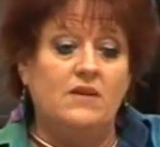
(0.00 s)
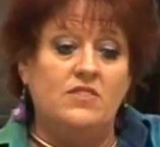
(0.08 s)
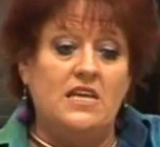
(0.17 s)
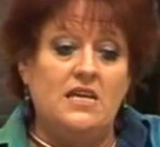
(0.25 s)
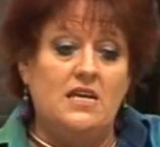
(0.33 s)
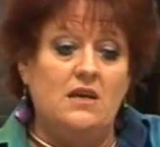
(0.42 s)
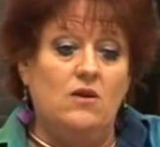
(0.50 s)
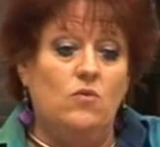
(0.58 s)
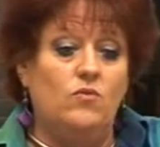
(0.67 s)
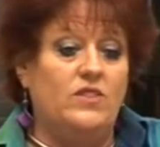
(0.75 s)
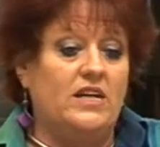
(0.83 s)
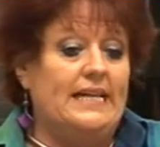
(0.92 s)
The
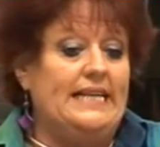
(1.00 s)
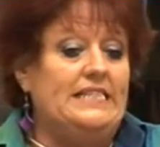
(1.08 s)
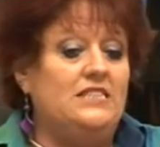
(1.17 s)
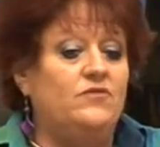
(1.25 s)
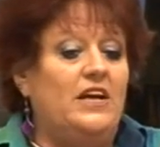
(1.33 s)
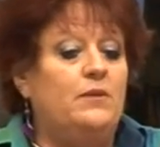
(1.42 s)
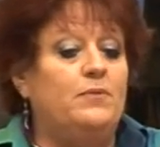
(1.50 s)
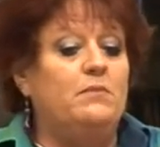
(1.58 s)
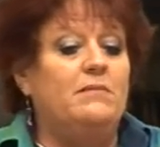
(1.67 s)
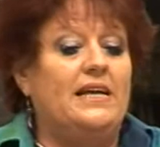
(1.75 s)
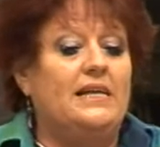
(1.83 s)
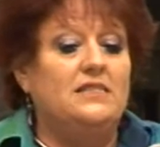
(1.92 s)
clean development
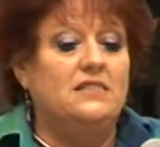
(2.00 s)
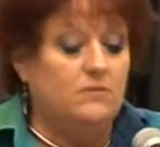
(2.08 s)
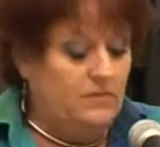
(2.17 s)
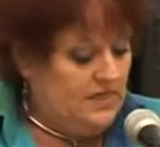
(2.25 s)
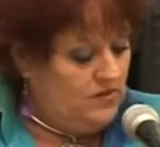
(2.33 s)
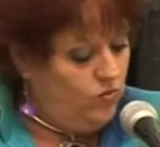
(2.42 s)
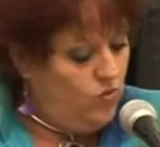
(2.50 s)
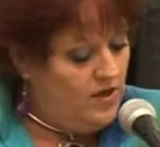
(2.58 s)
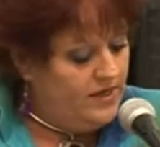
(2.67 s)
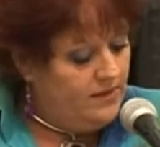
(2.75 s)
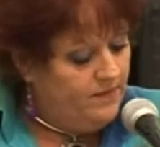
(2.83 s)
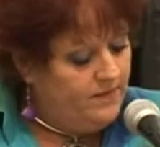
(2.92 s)
mechanism is
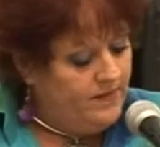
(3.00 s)
one